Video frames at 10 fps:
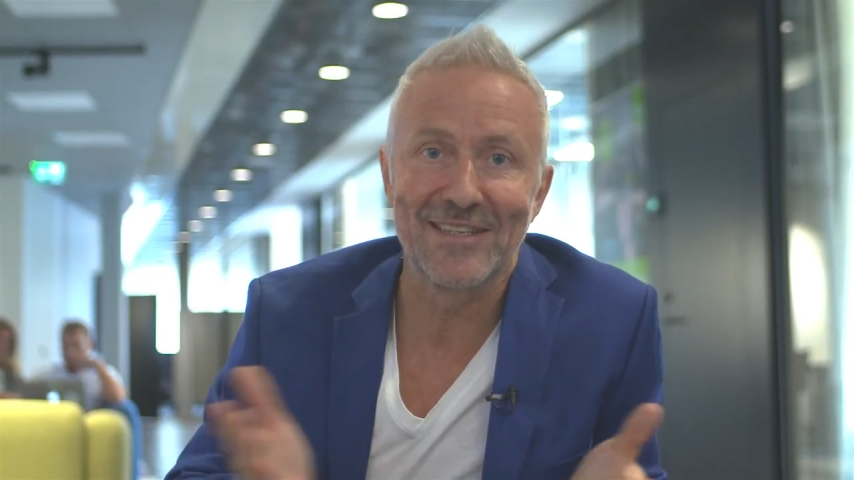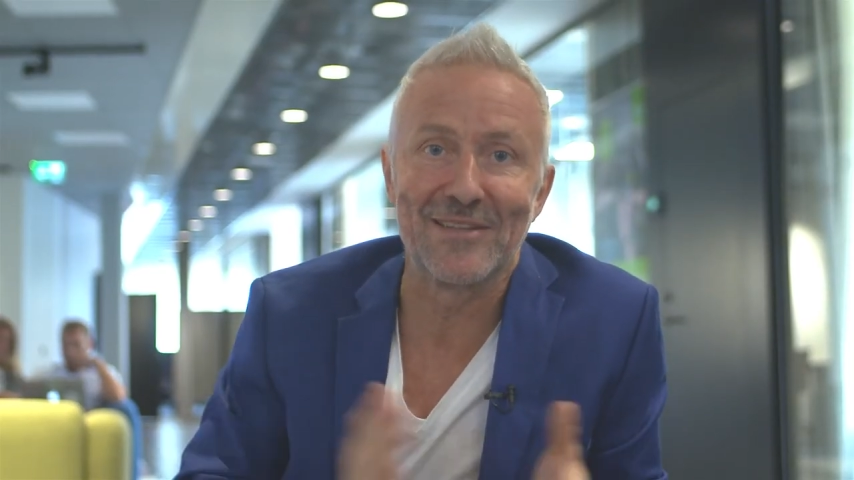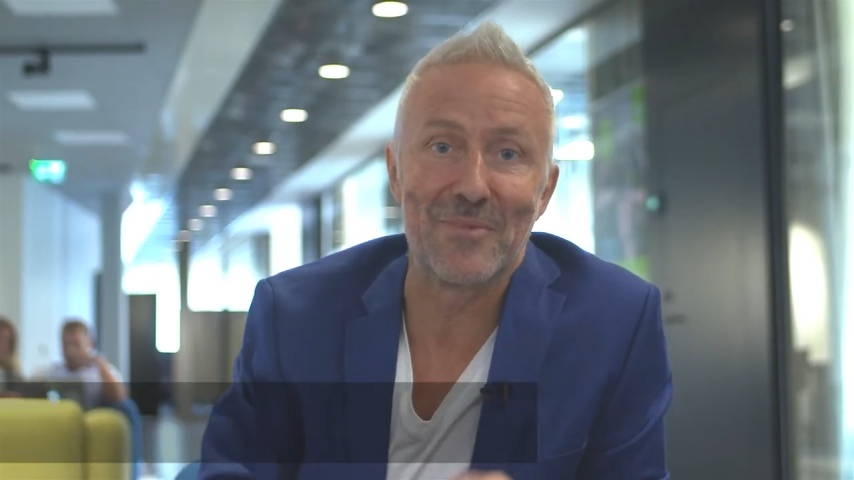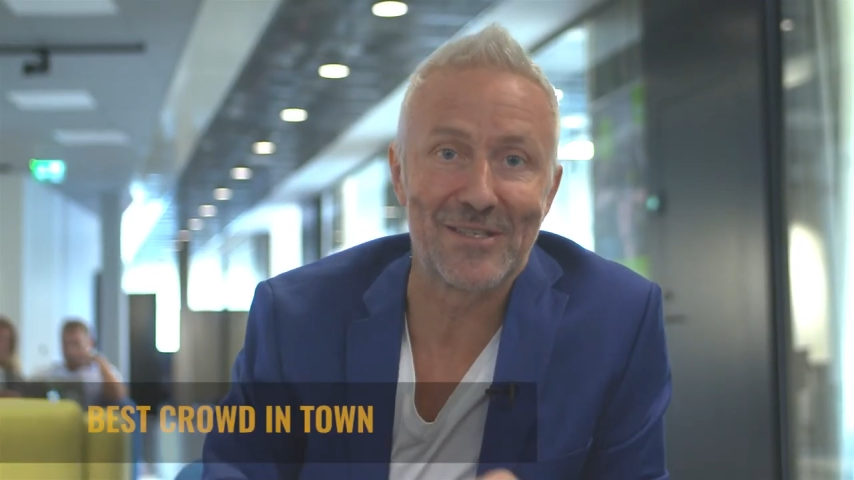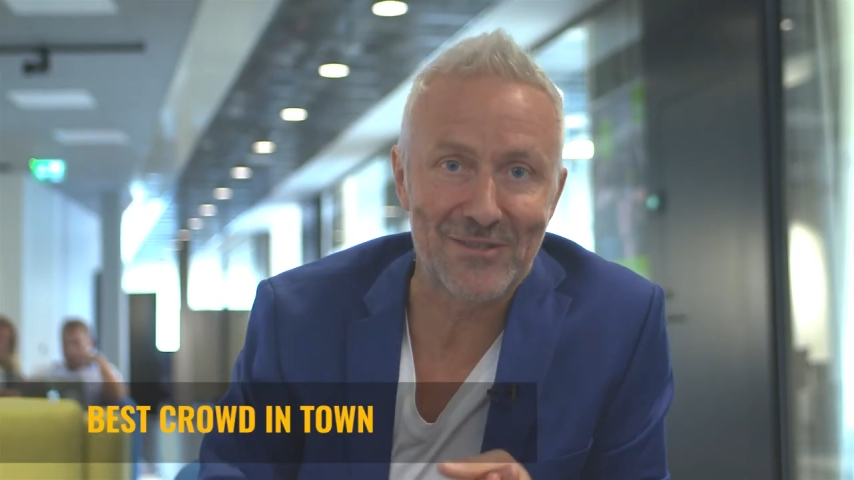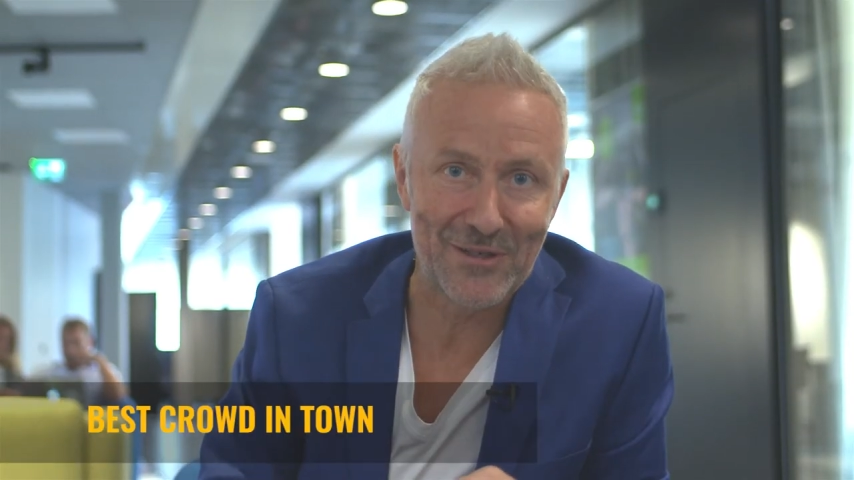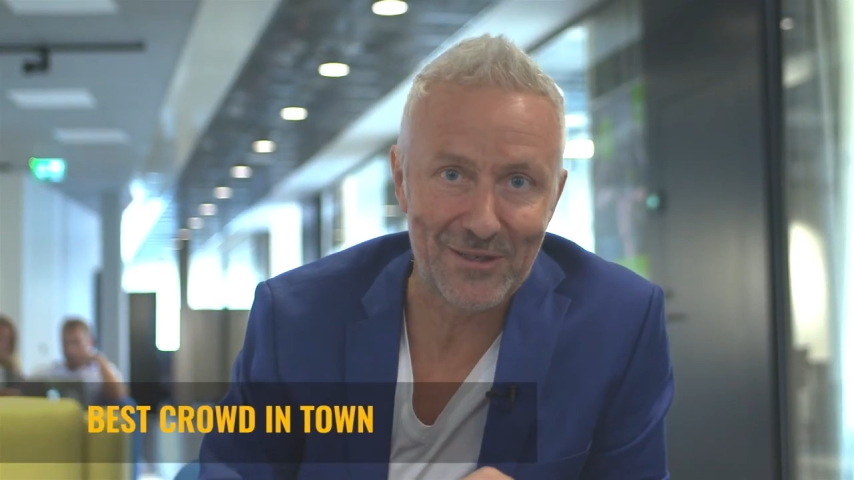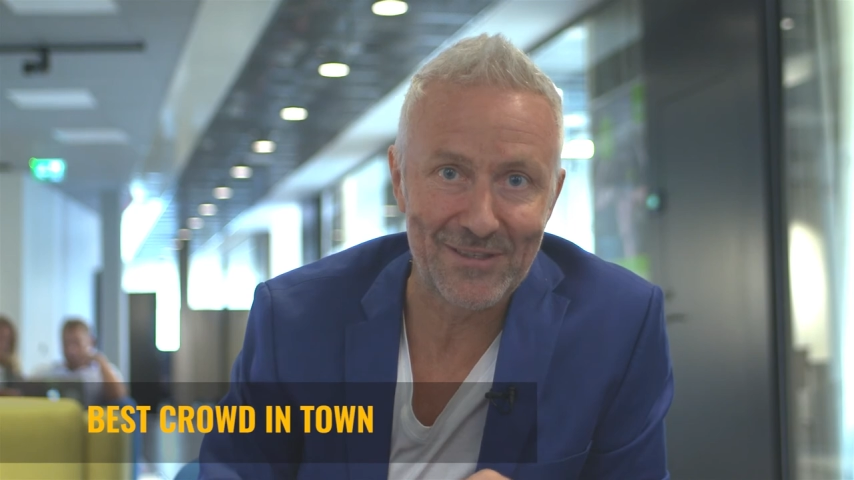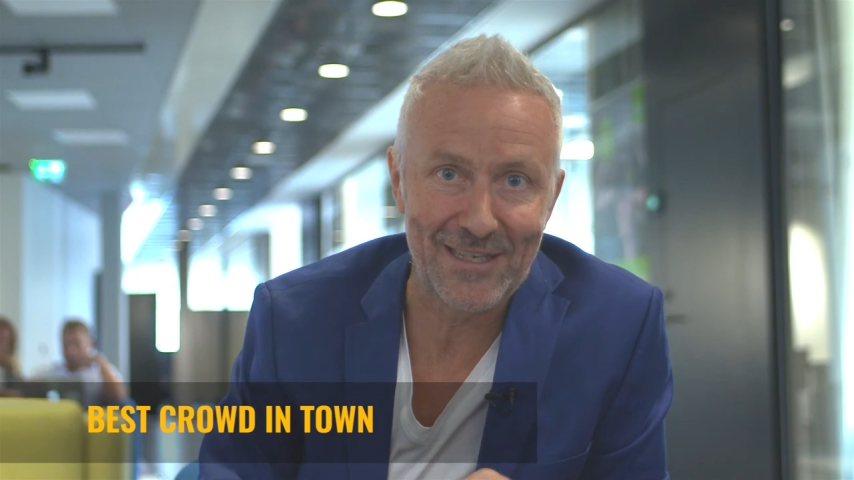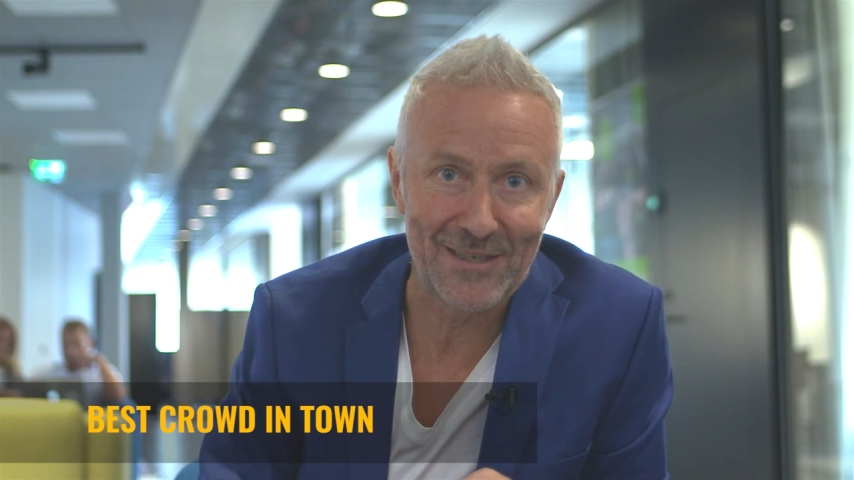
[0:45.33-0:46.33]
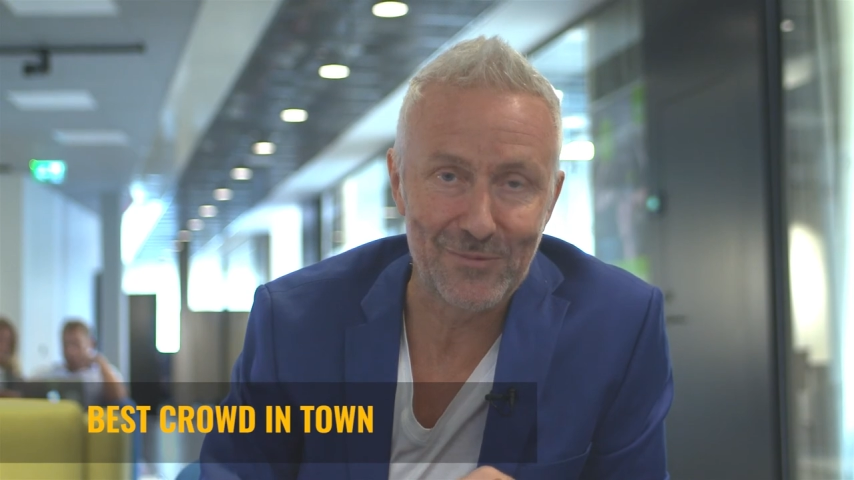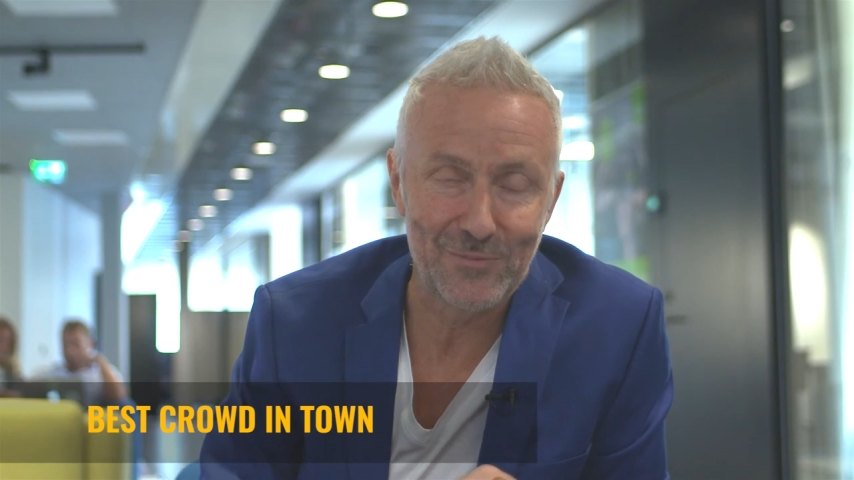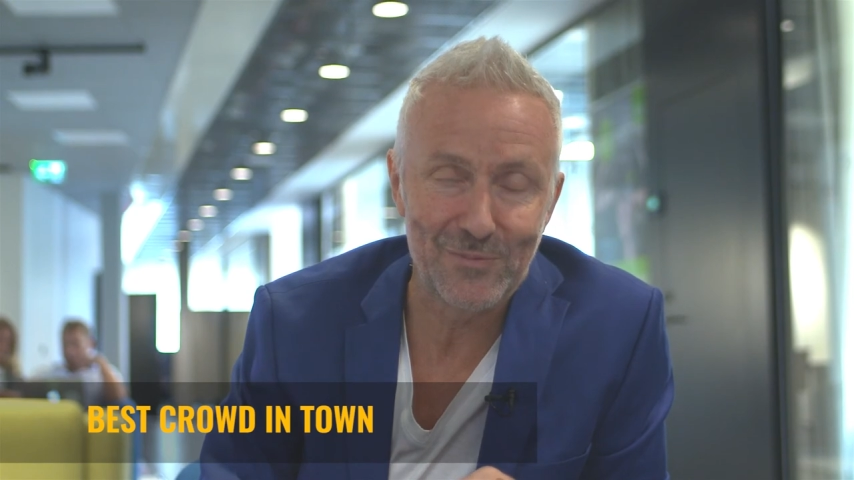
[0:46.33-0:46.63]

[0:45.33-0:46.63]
the best crowd in town.